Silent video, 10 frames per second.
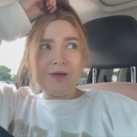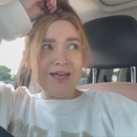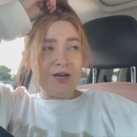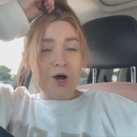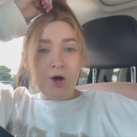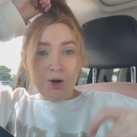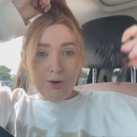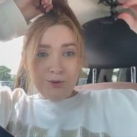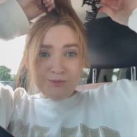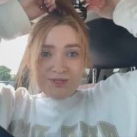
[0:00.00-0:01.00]
in
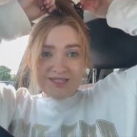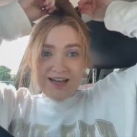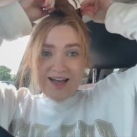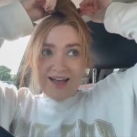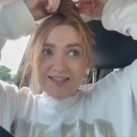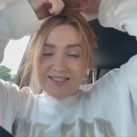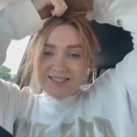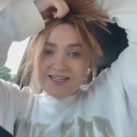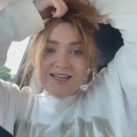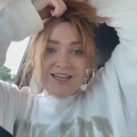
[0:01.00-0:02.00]
hopes that